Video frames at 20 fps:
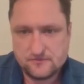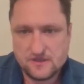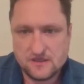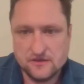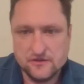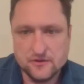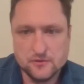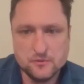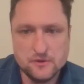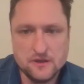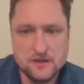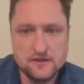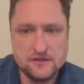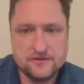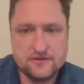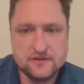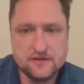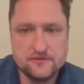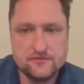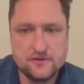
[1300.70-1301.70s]
The
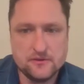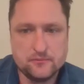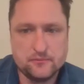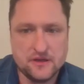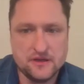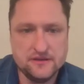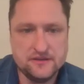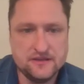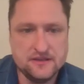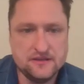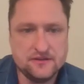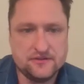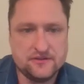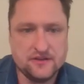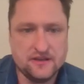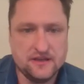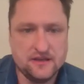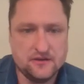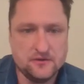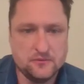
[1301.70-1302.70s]
relative abundance
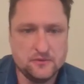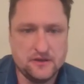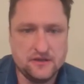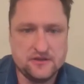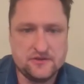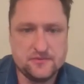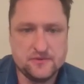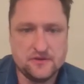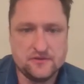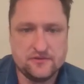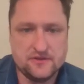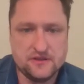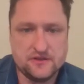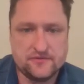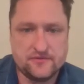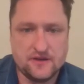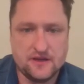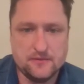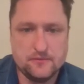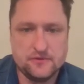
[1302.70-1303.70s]
and arrangement of these
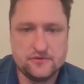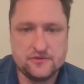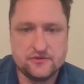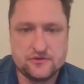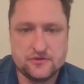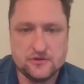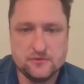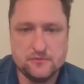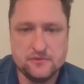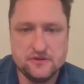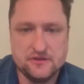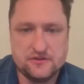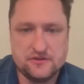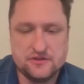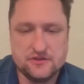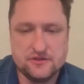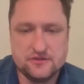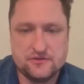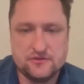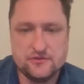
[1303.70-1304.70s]
fibers determine the
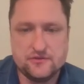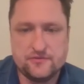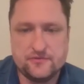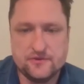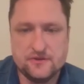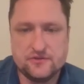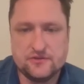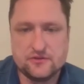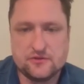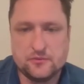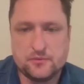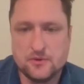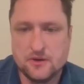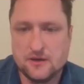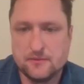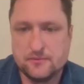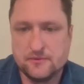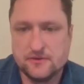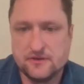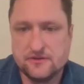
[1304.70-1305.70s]
tissue's physical
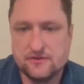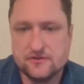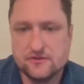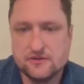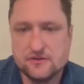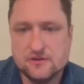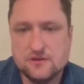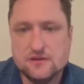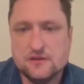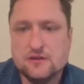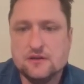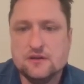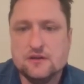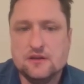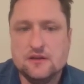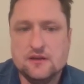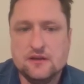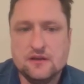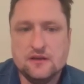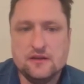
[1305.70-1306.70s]
properties.
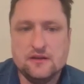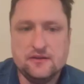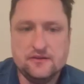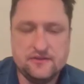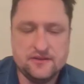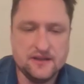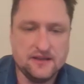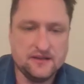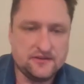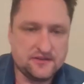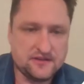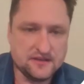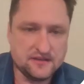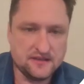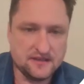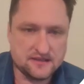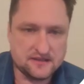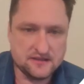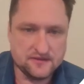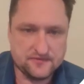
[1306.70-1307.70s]
Dense
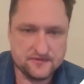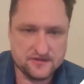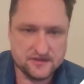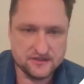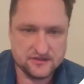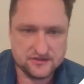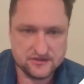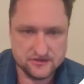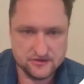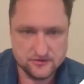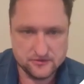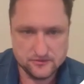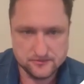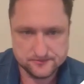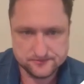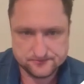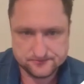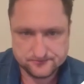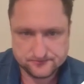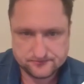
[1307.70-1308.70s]
connective tissue
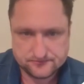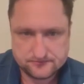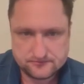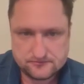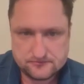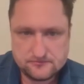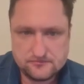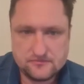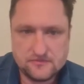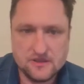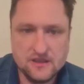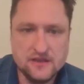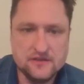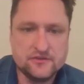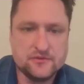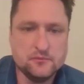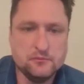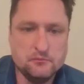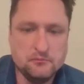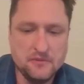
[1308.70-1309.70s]
has
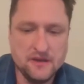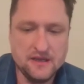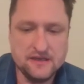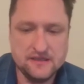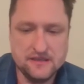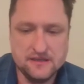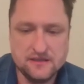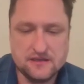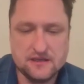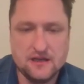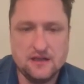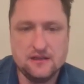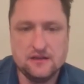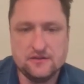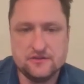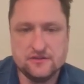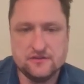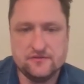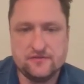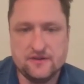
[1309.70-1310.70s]
many
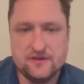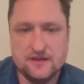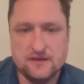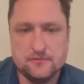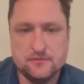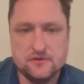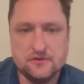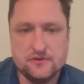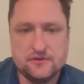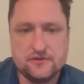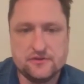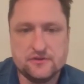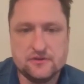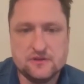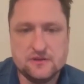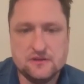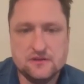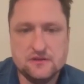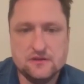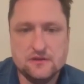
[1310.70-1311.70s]
collagen fibers,
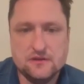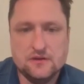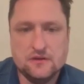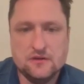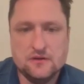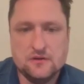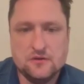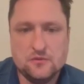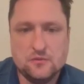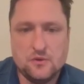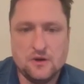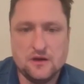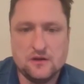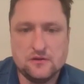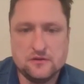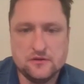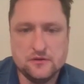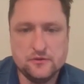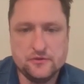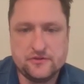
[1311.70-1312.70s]
while
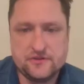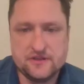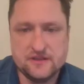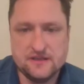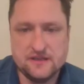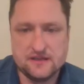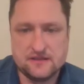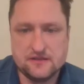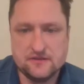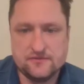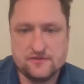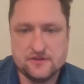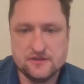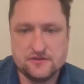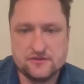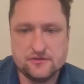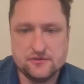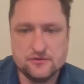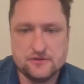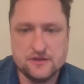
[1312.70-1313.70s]
loose connective
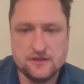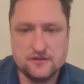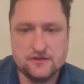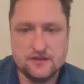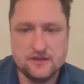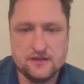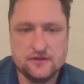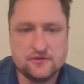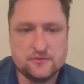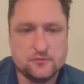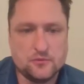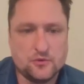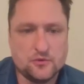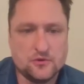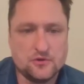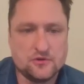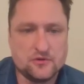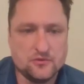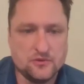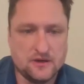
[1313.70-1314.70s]
tissue contains more
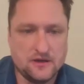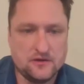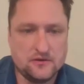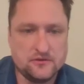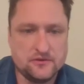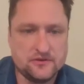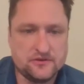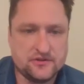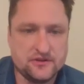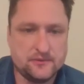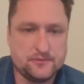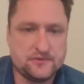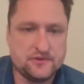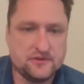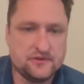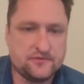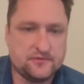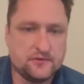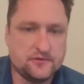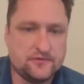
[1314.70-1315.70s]
ground substance for